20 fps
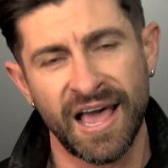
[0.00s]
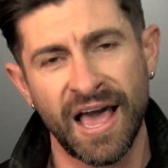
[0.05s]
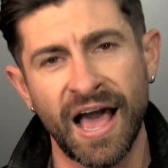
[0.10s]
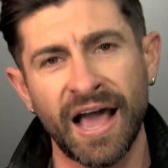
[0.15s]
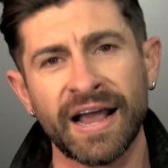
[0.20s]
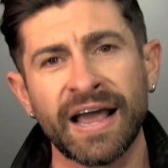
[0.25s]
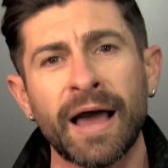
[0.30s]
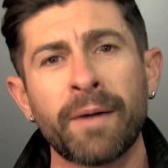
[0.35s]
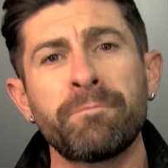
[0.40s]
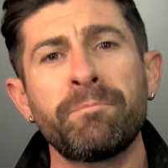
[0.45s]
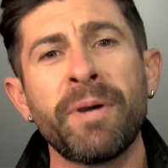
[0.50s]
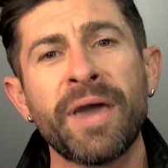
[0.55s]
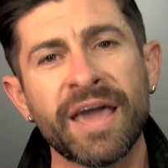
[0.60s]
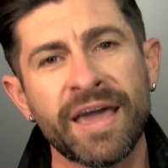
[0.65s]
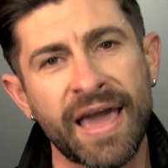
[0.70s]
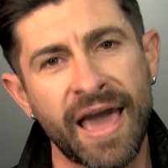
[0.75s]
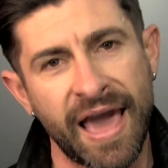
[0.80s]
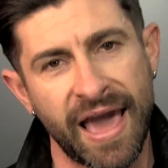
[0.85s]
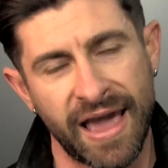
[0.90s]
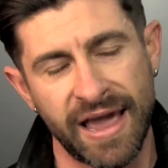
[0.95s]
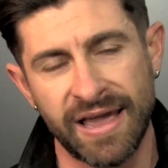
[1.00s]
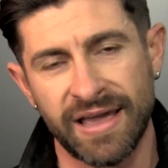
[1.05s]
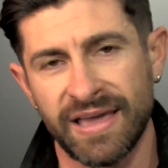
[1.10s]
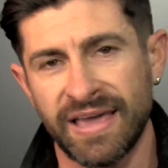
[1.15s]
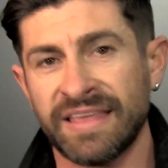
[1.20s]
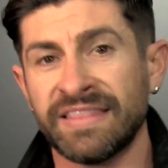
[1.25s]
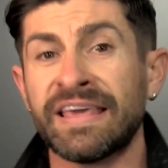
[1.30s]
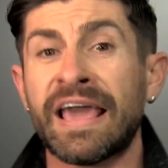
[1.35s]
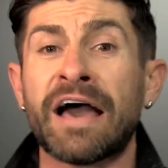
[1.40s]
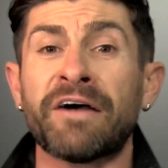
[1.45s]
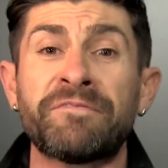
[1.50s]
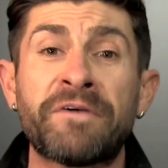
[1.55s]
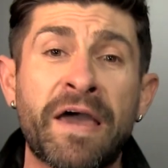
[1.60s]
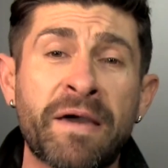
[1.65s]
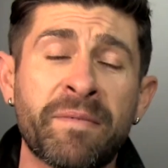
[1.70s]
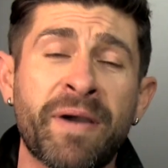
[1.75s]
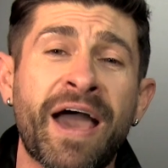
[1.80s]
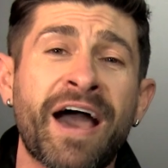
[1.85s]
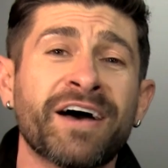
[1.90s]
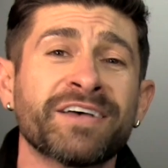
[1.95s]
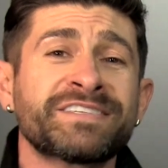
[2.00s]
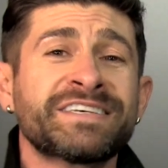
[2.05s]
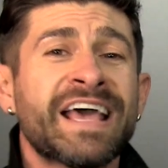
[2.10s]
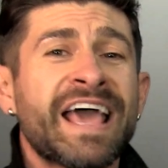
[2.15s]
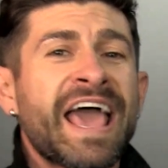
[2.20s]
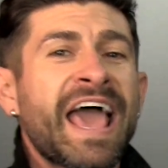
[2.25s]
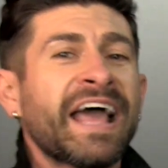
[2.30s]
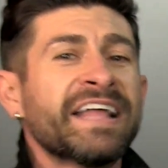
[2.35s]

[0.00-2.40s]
I got Big A in the Alpha M house,